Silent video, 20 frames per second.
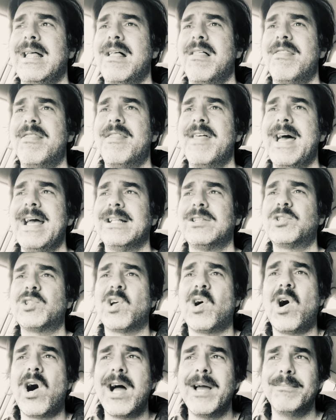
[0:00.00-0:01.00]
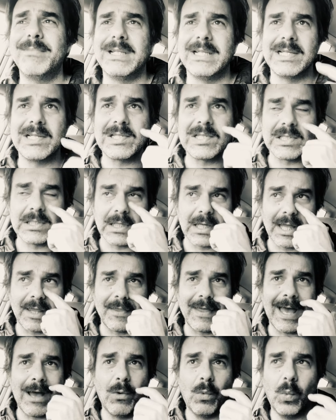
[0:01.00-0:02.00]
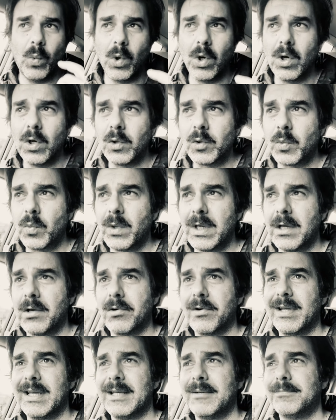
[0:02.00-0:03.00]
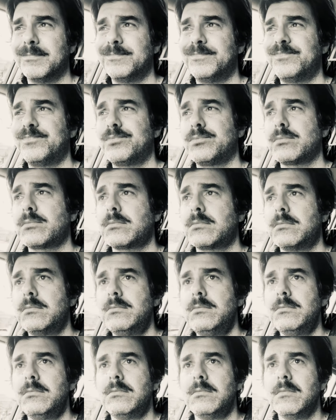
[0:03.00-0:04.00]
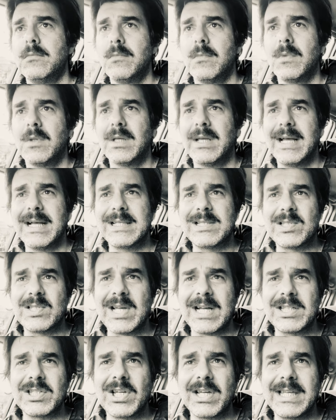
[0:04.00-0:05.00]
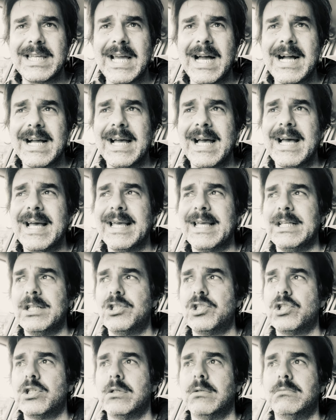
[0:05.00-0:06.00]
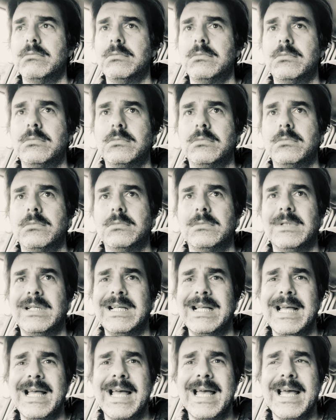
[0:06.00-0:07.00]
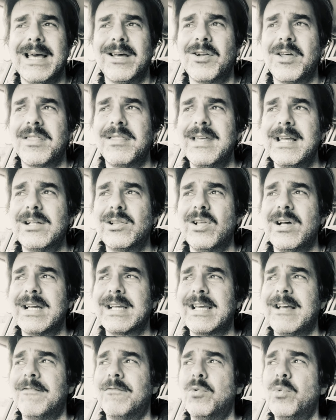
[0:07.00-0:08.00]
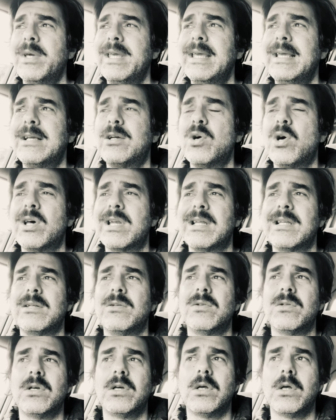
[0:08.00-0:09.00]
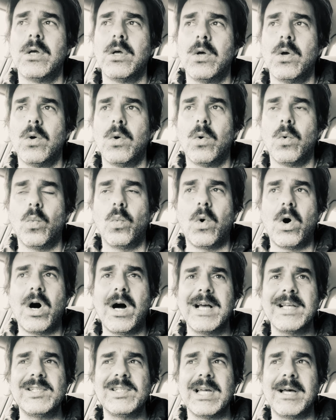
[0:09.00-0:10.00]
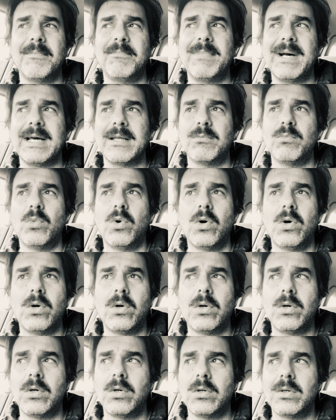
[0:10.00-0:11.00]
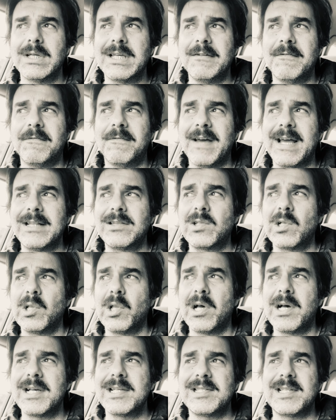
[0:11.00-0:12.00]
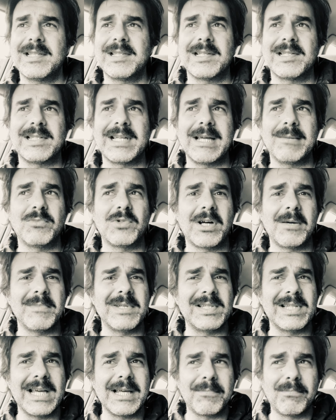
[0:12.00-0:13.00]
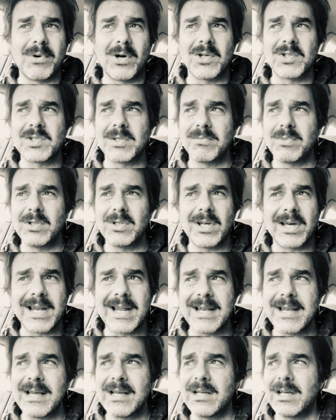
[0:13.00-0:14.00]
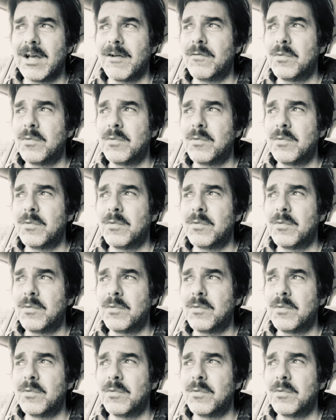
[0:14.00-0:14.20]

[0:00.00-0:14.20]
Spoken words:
That timeless, that world-weary, at such a young age. And I think, like, have we gotten wiser but more infantilized at the same time? Is that possible? I don't know.